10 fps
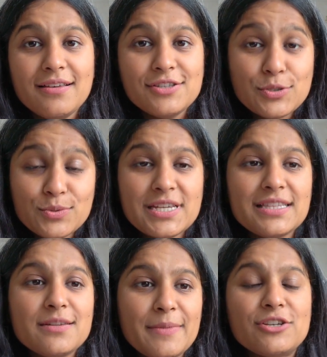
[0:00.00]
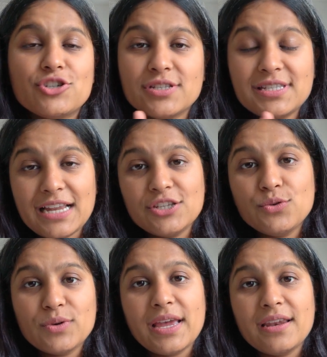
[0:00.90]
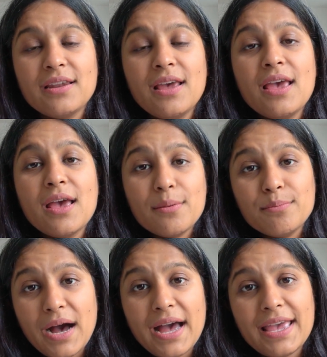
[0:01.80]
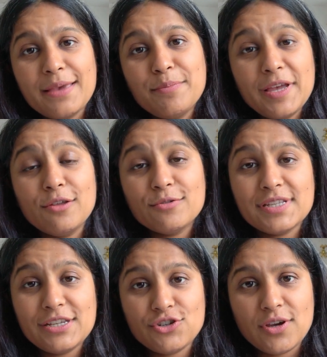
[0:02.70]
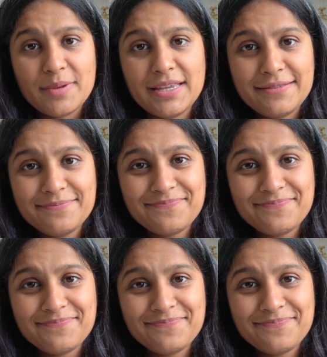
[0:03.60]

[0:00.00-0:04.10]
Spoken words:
suiting the dimensions that you can buy pillows in Germany.